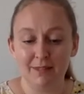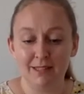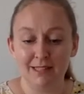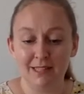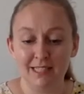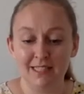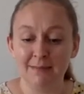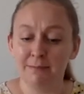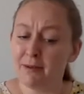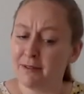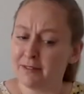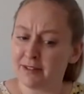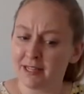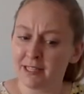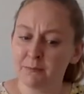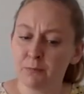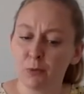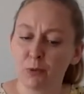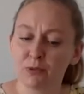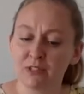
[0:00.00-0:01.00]
His mother
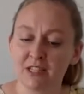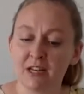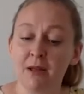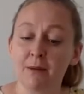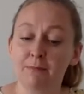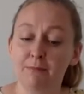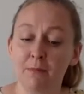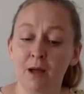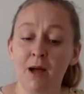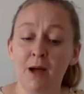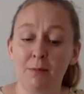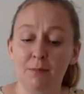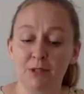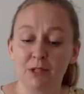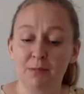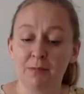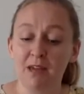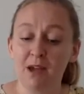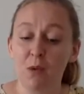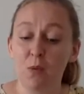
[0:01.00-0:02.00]
had brought him up to
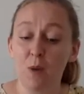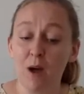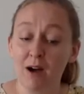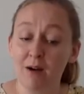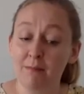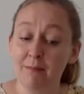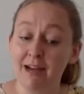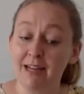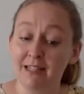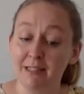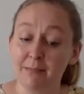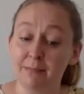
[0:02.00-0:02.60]
be a well-mannered